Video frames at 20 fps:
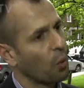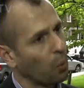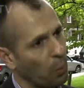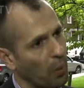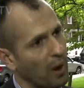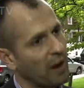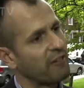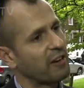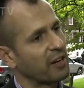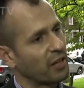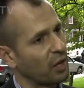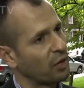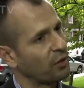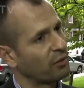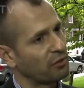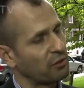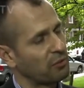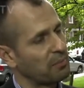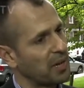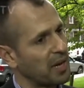Where it
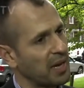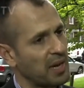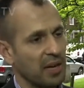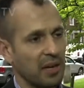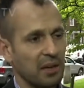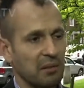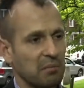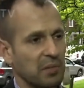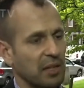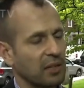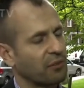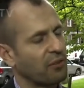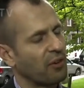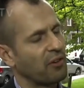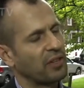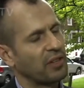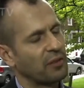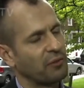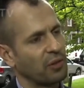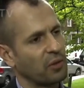goes from here is
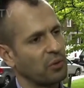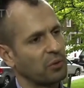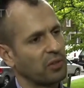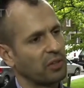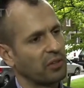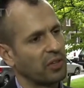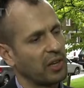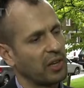very difficult to